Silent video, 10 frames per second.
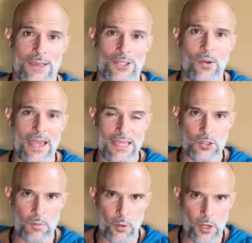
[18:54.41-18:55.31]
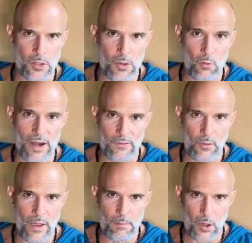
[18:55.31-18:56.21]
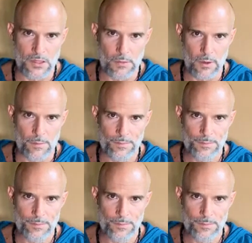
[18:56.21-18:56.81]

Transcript: so I can support you in whatever way possible,